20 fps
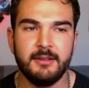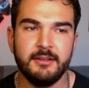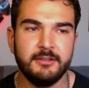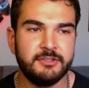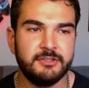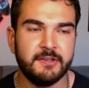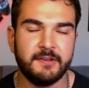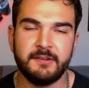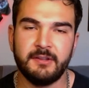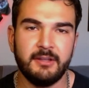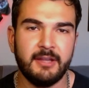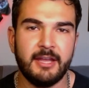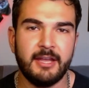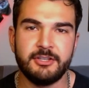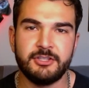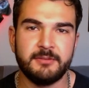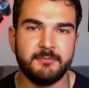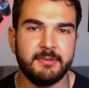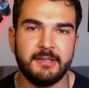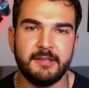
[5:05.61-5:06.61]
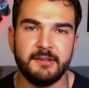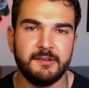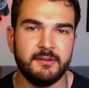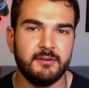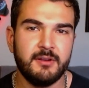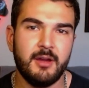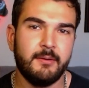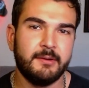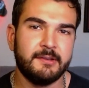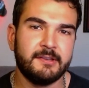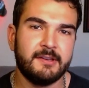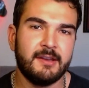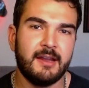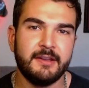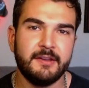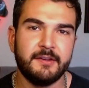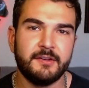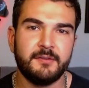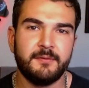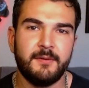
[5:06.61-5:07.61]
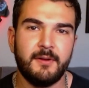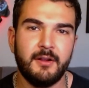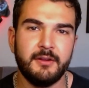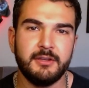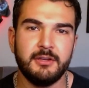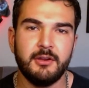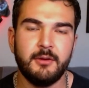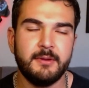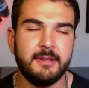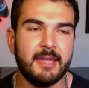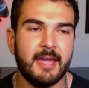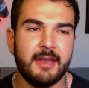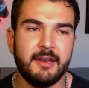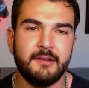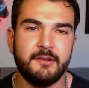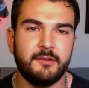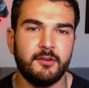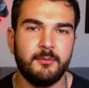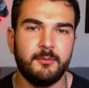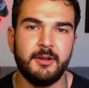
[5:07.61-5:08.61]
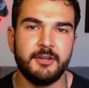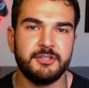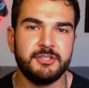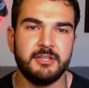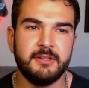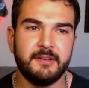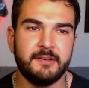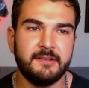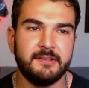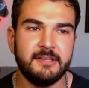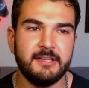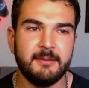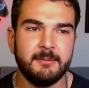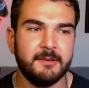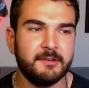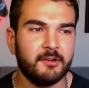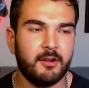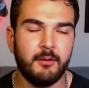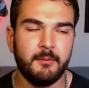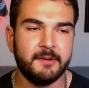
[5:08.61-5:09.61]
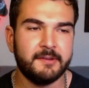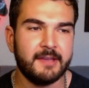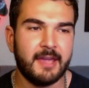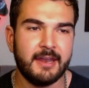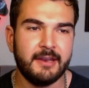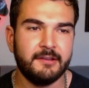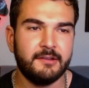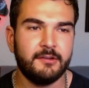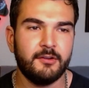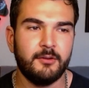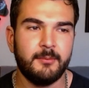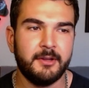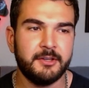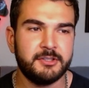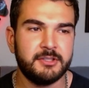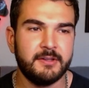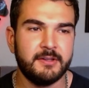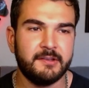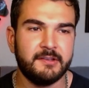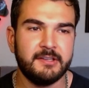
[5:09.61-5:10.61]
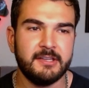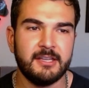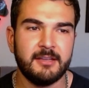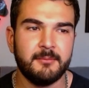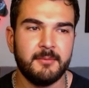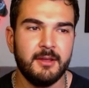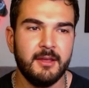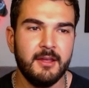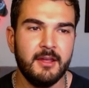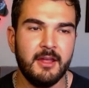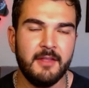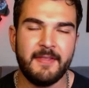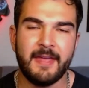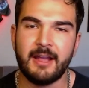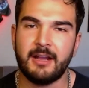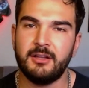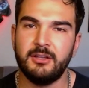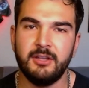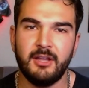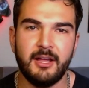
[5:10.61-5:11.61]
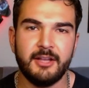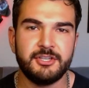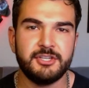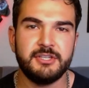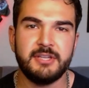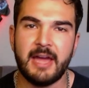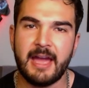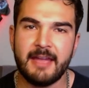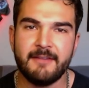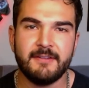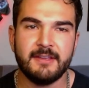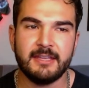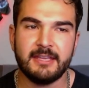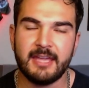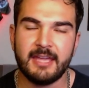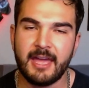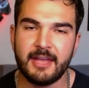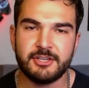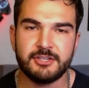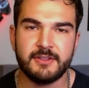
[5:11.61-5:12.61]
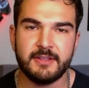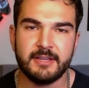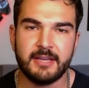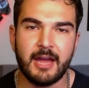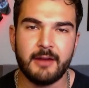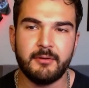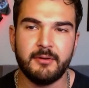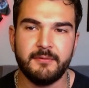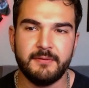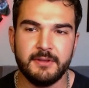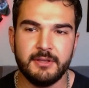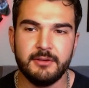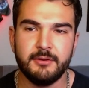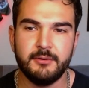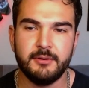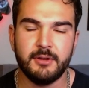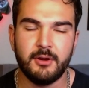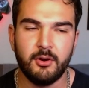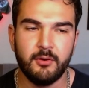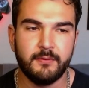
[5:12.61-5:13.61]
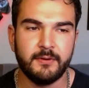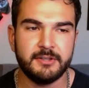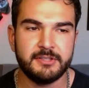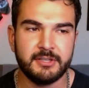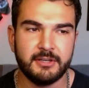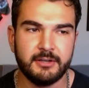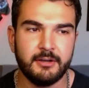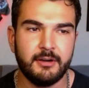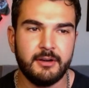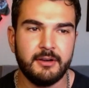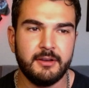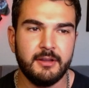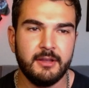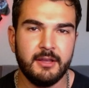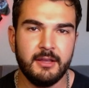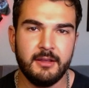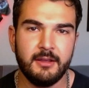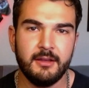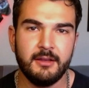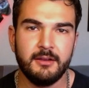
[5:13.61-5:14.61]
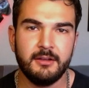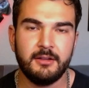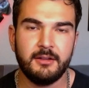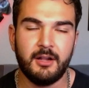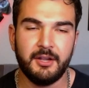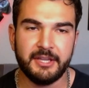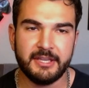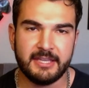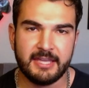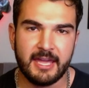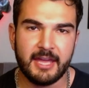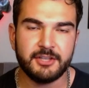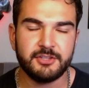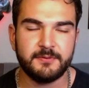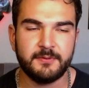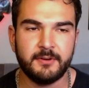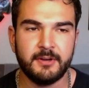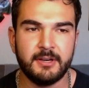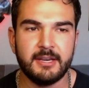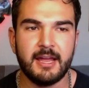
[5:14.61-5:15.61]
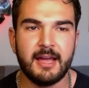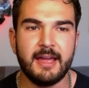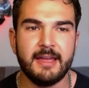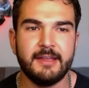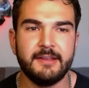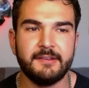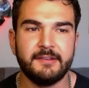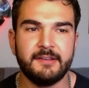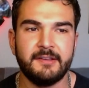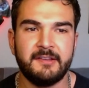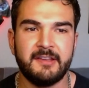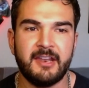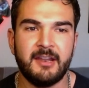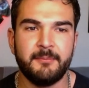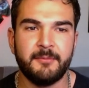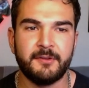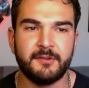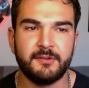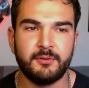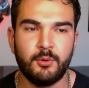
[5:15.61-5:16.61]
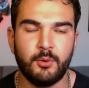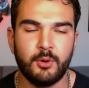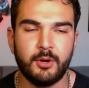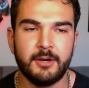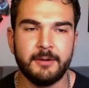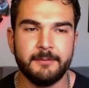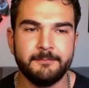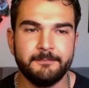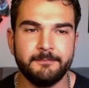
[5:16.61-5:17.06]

Just a legend, because you know it's not his fault. You know he added so much to this team. He's always added so much to this team. That clutch diving catch that got reviewed, overturned, called a catch for Anais to set up the score.